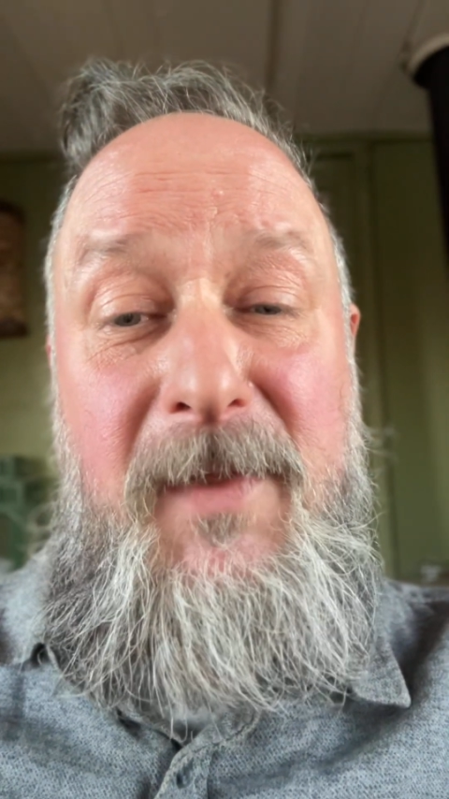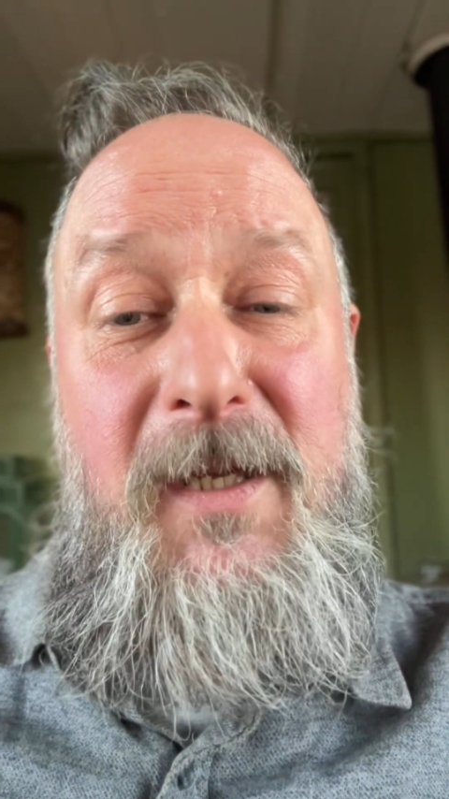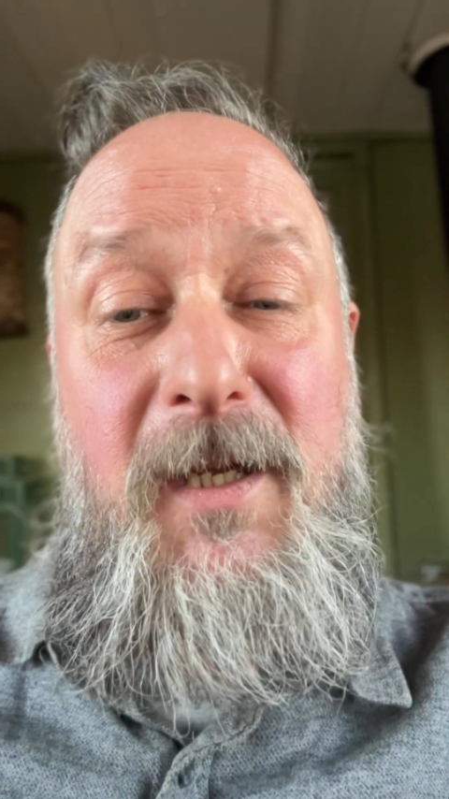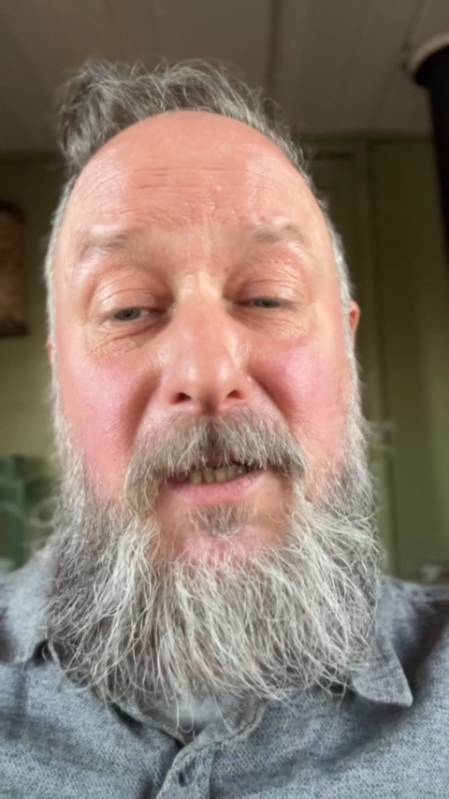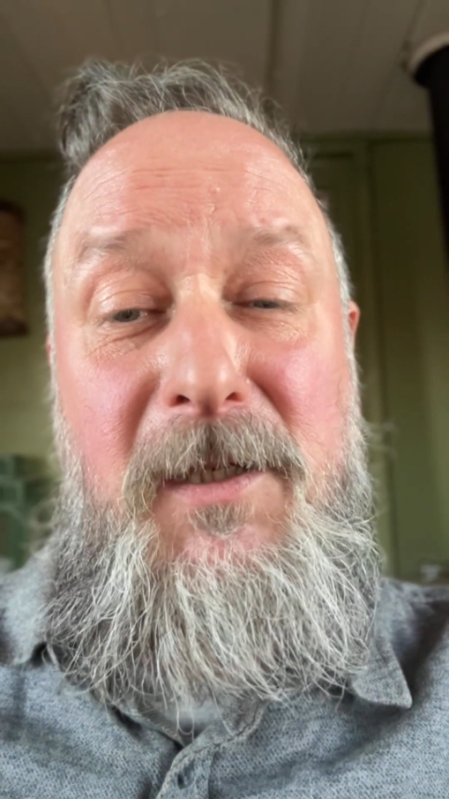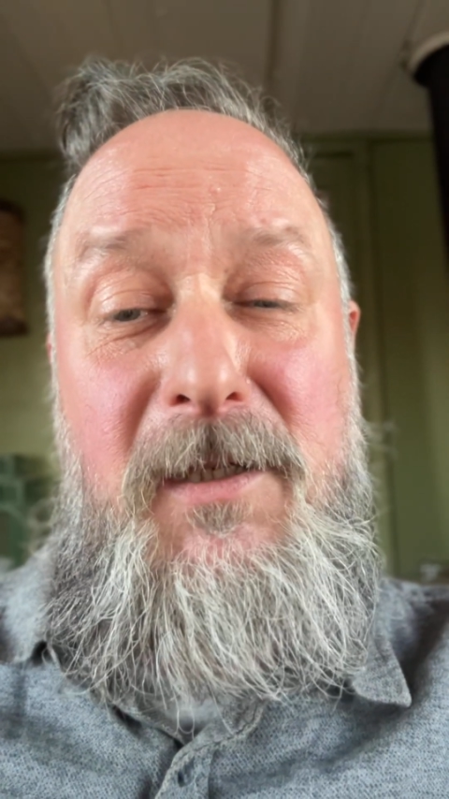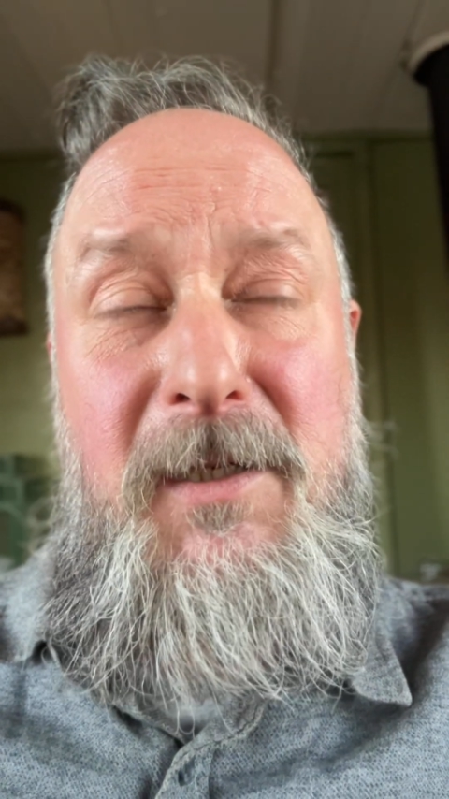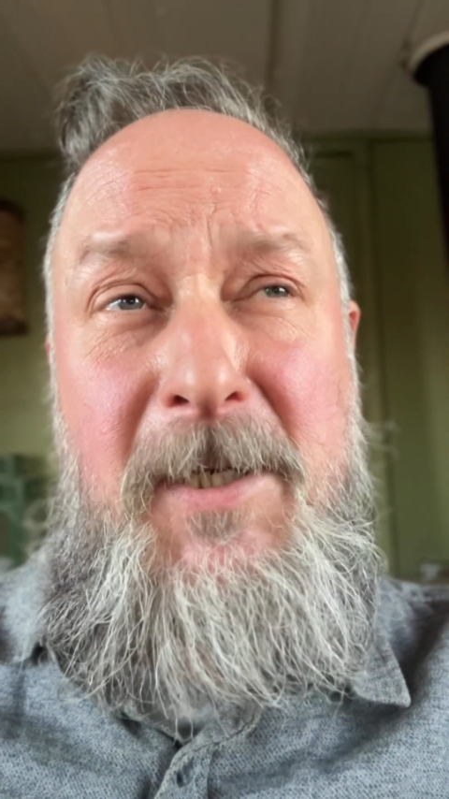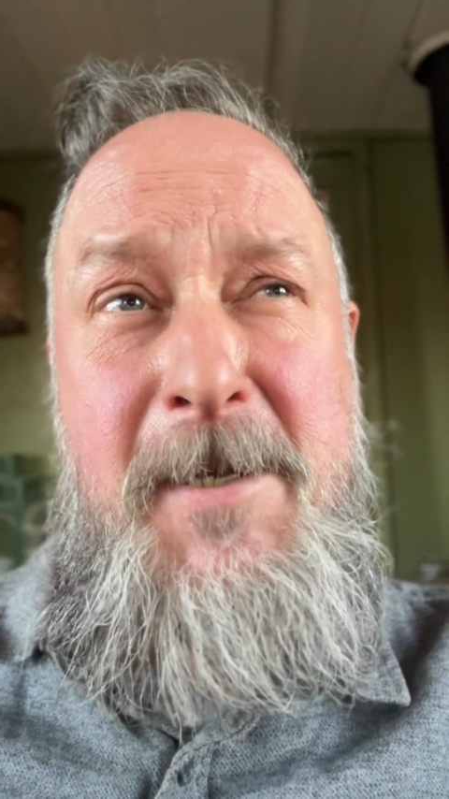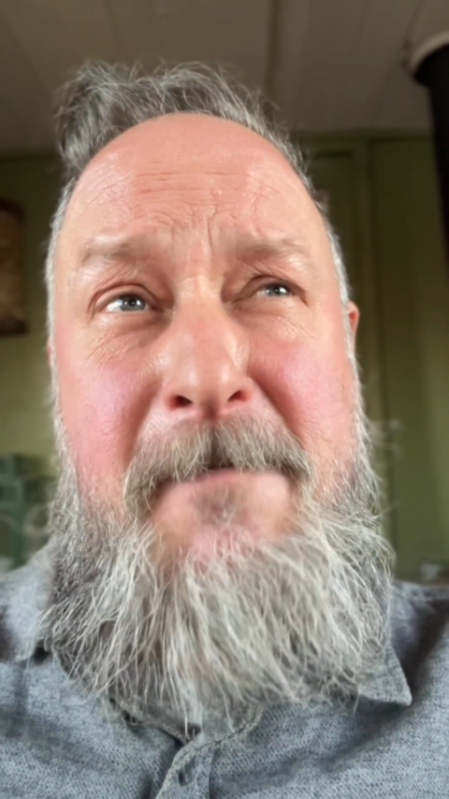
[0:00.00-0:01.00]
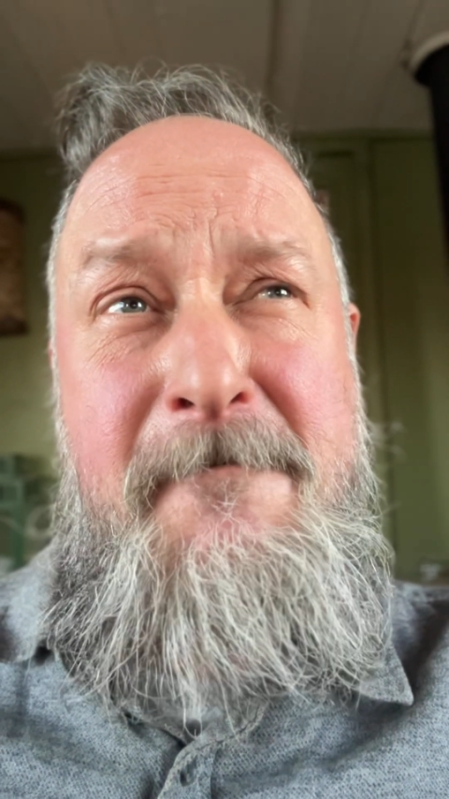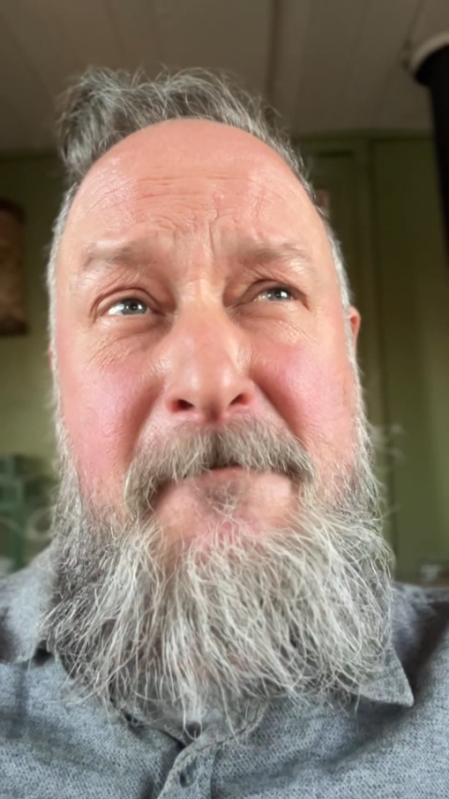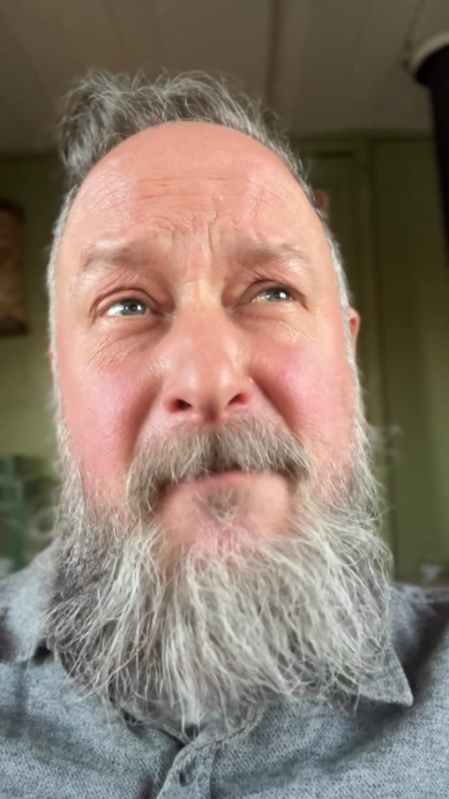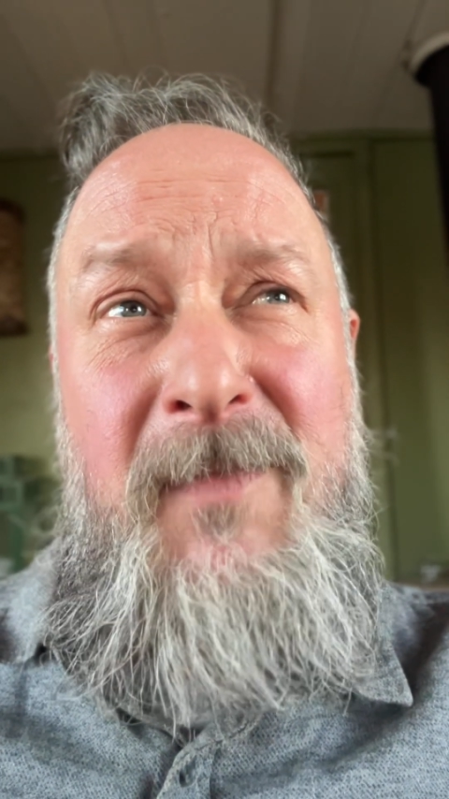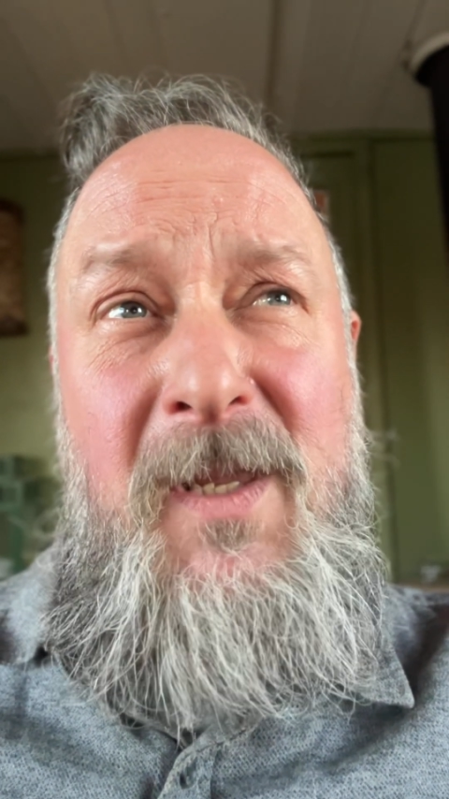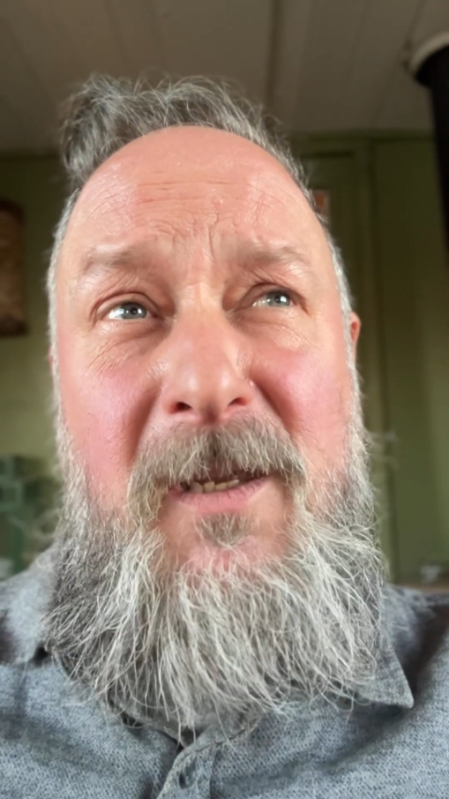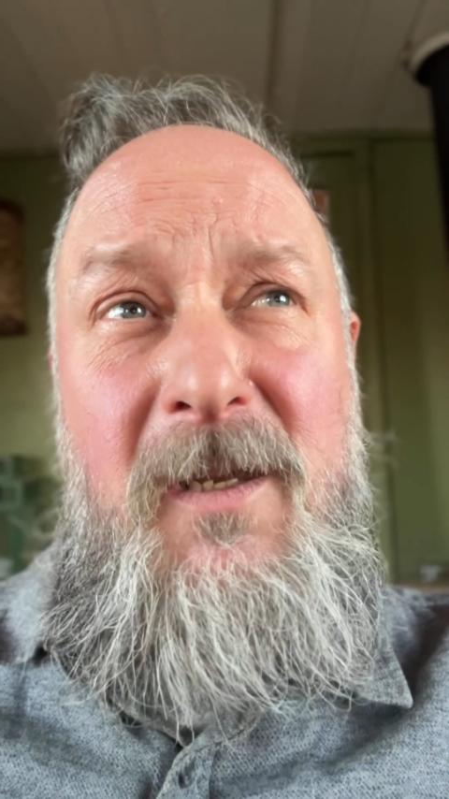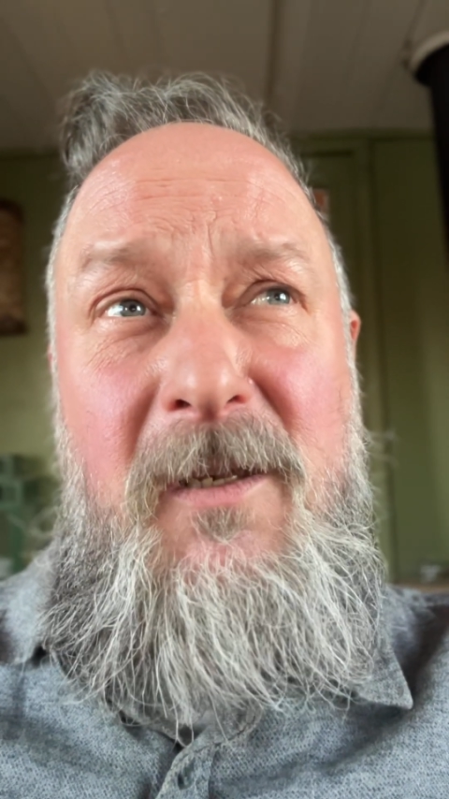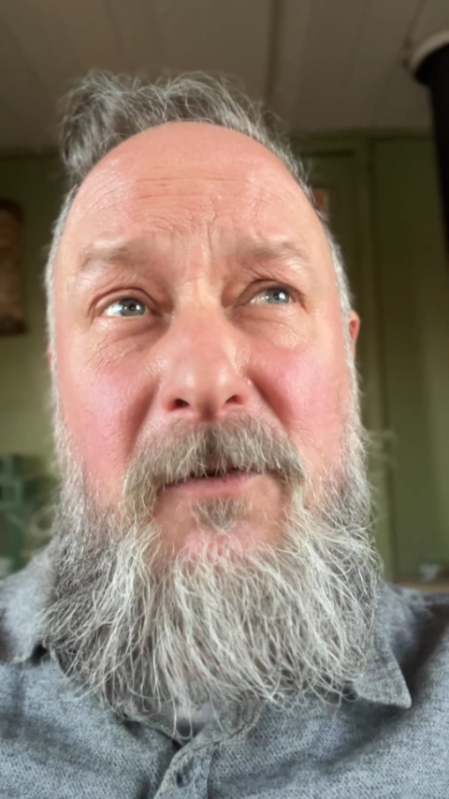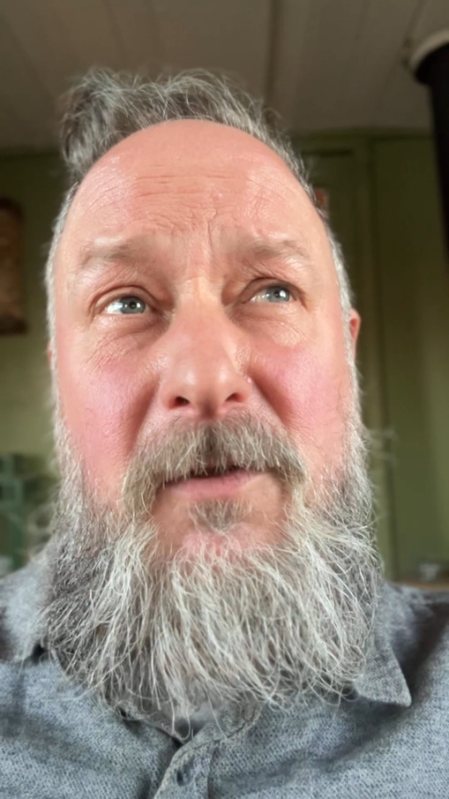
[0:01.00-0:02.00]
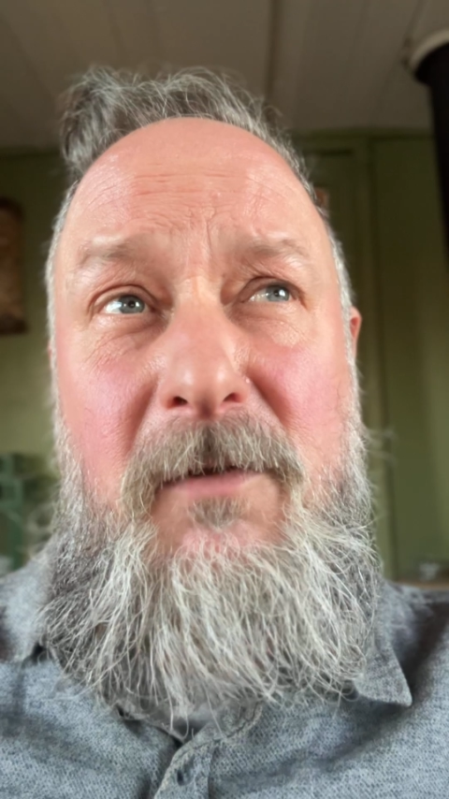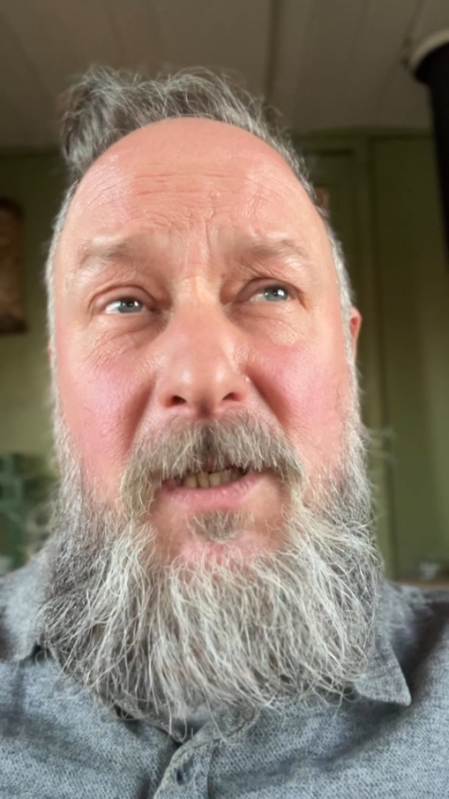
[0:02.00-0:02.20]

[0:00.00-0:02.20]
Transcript: And so